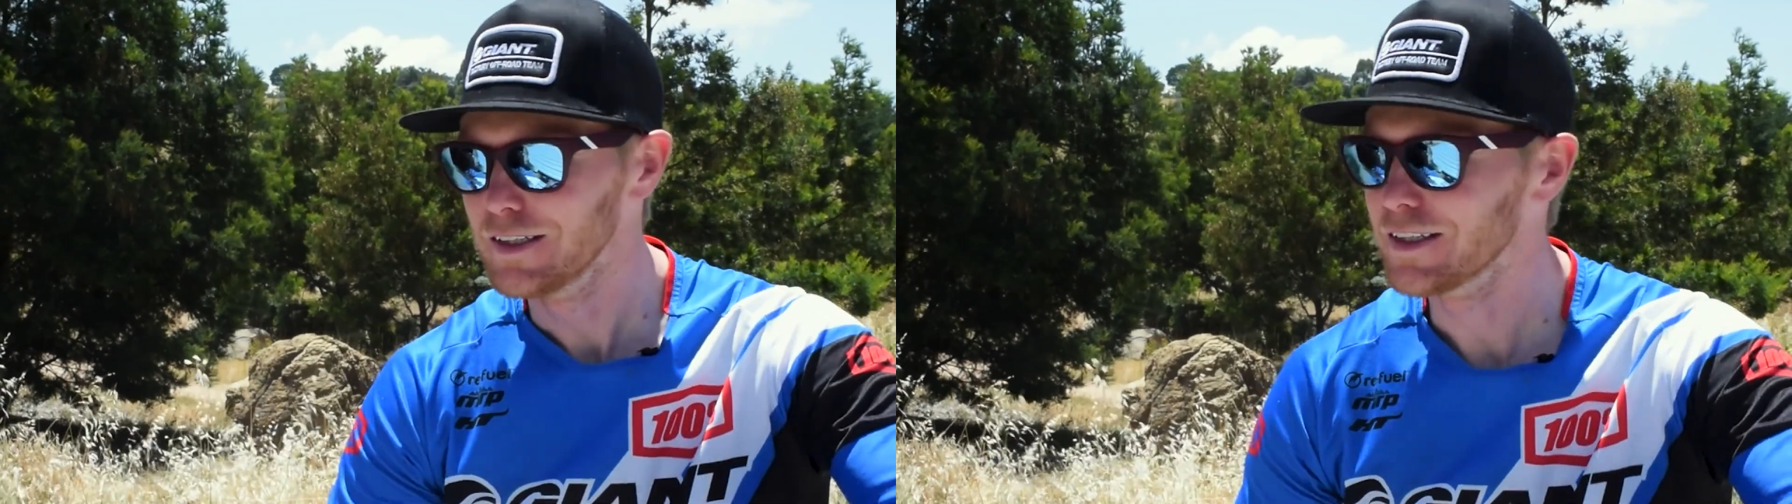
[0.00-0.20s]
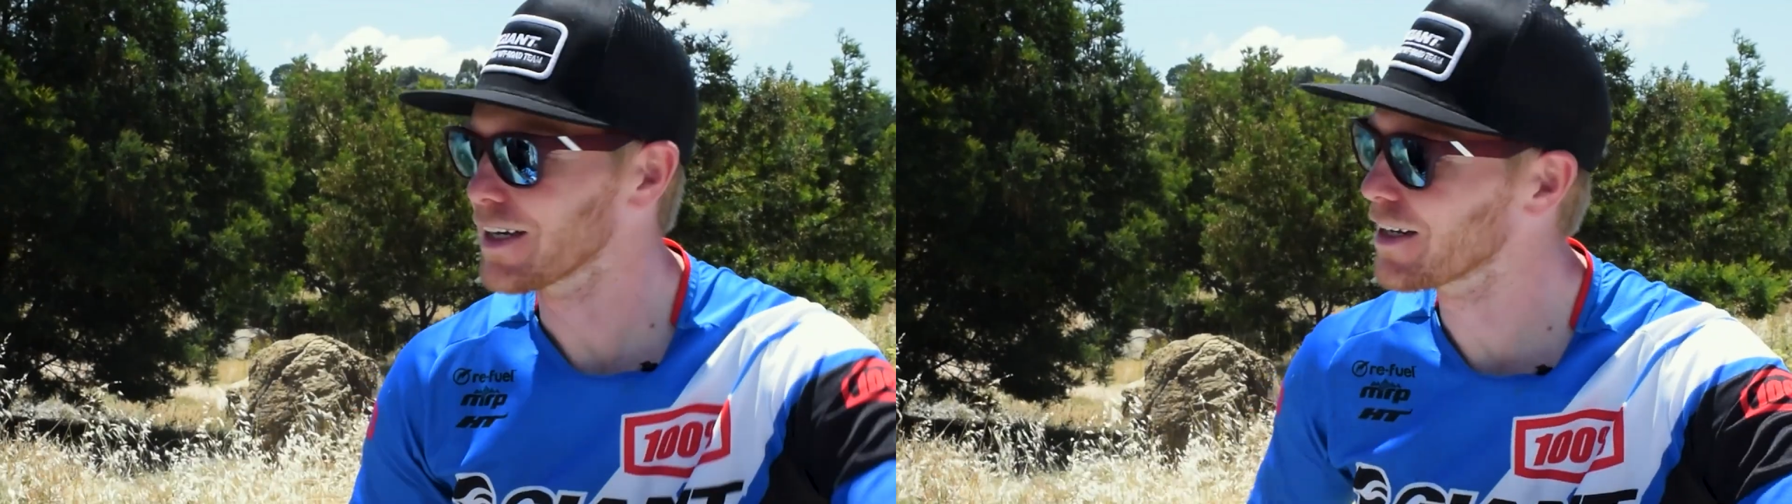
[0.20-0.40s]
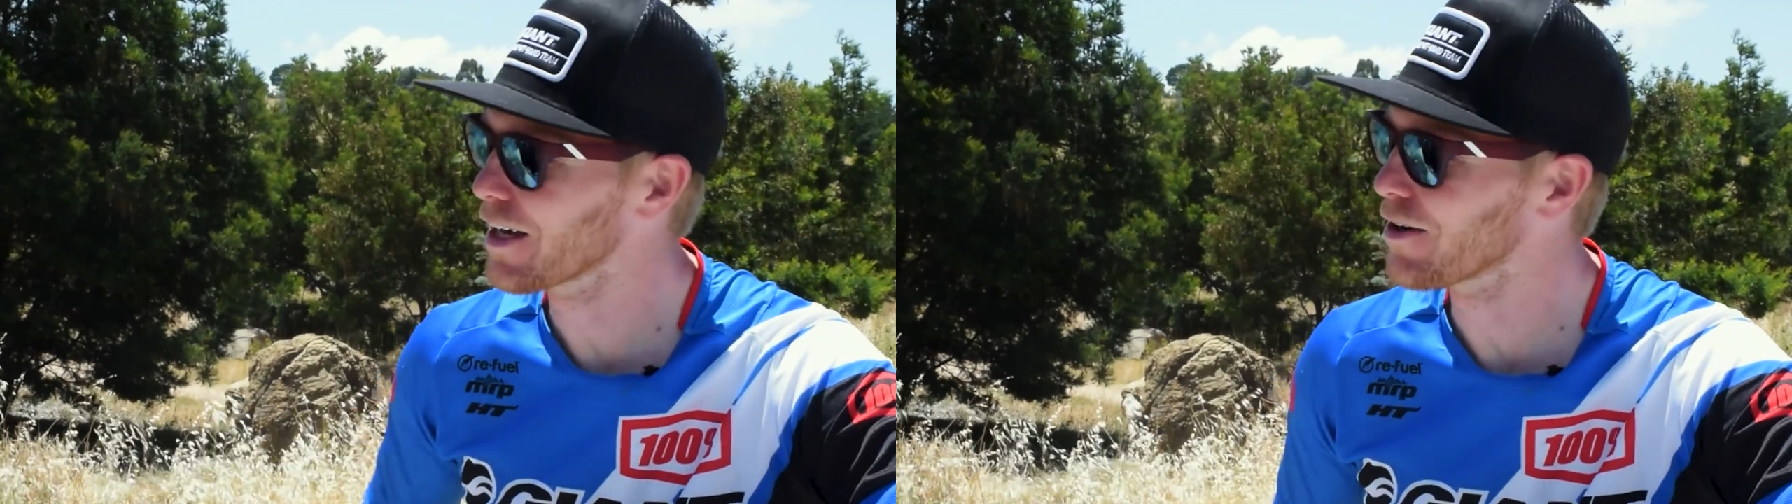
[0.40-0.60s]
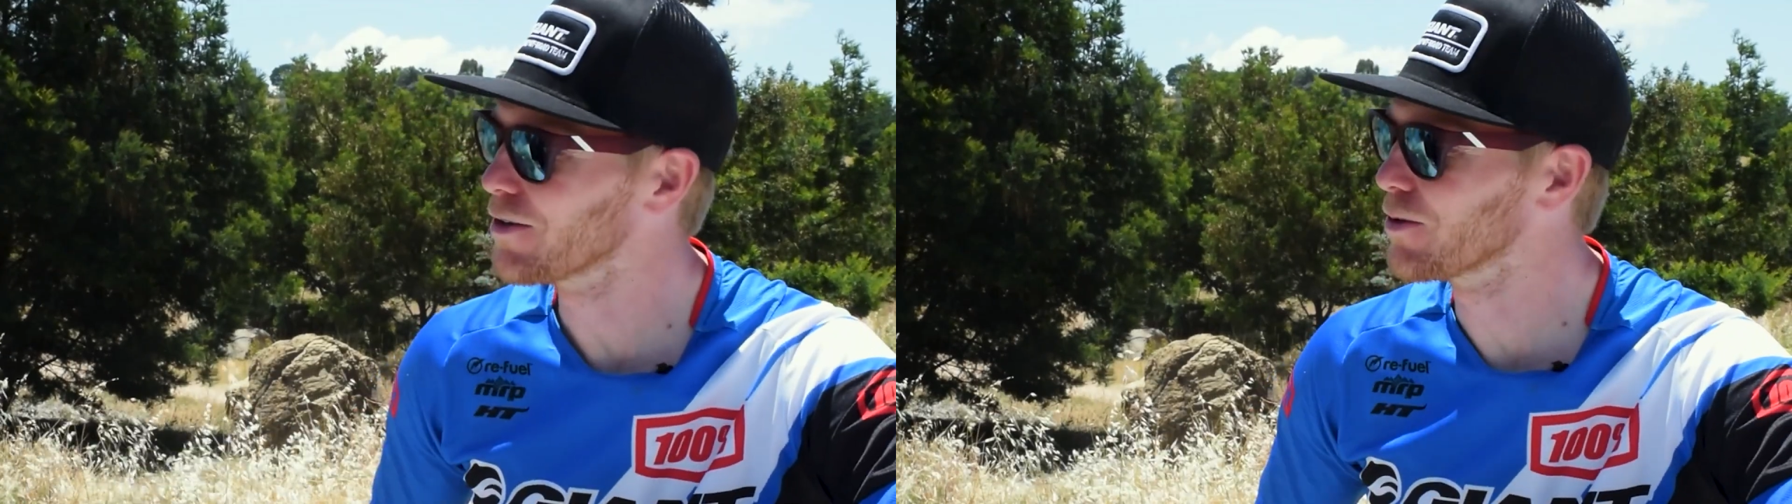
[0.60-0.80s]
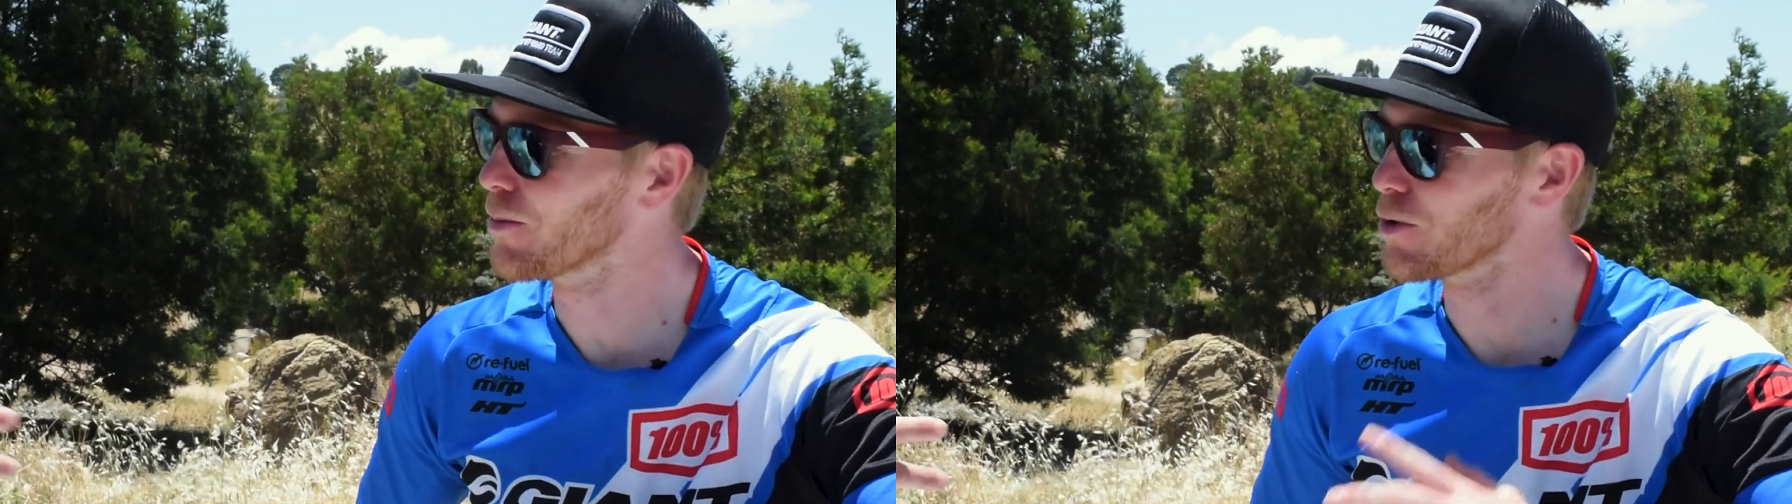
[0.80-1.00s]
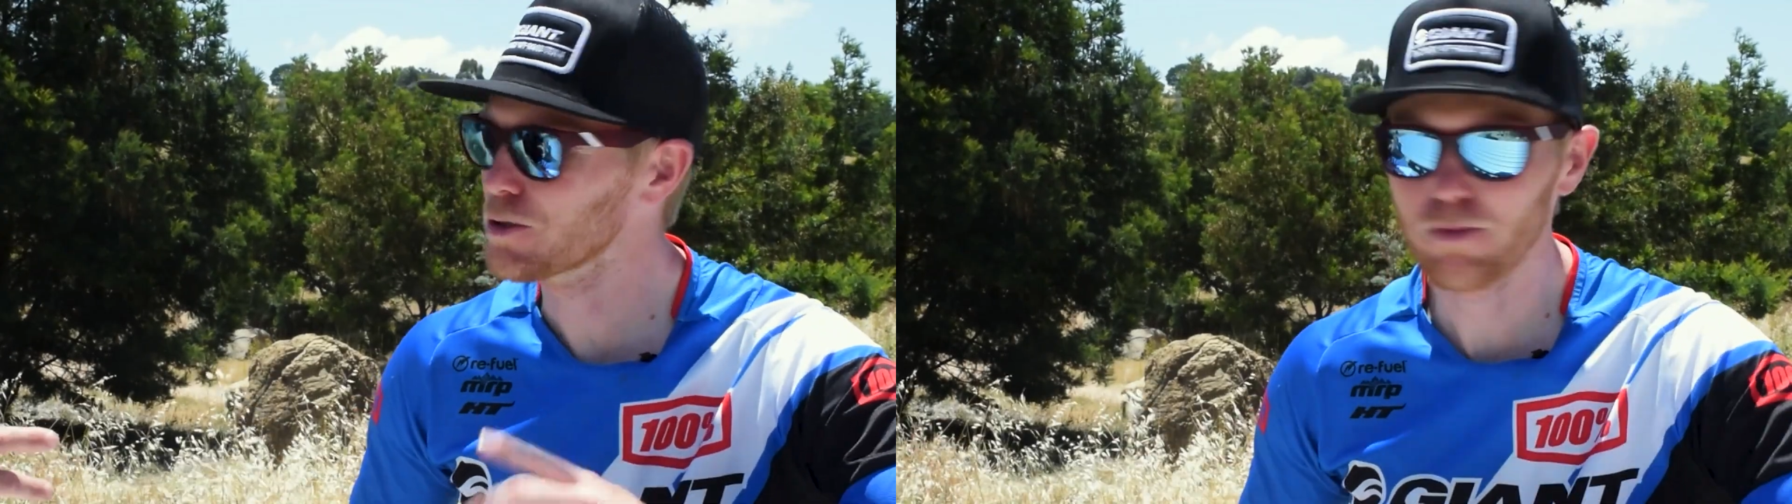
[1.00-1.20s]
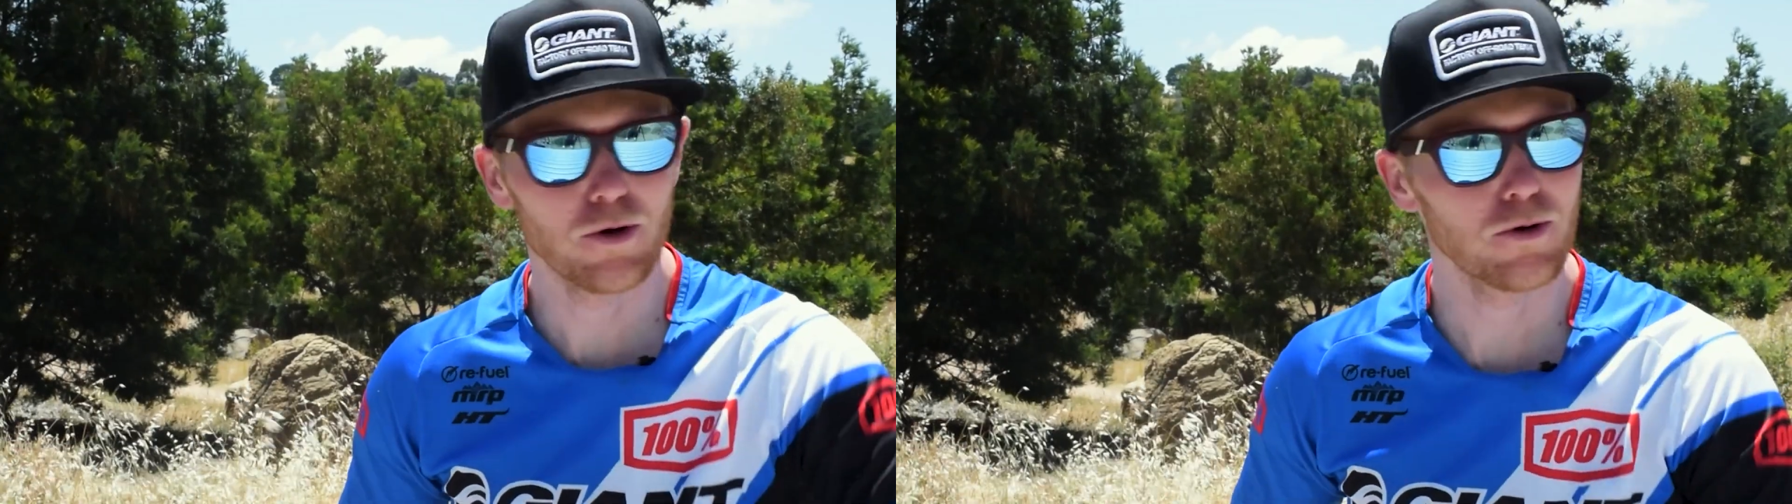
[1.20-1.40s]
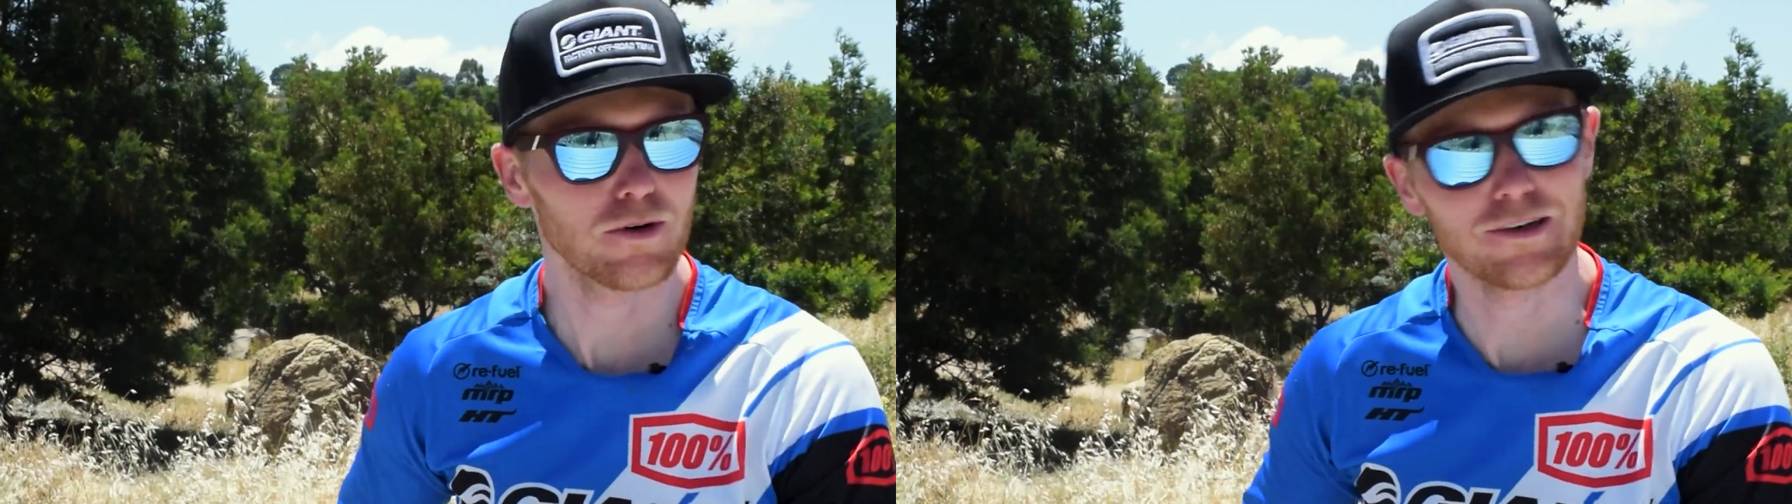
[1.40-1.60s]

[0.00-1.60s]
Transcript: you had to go and do a bush poo,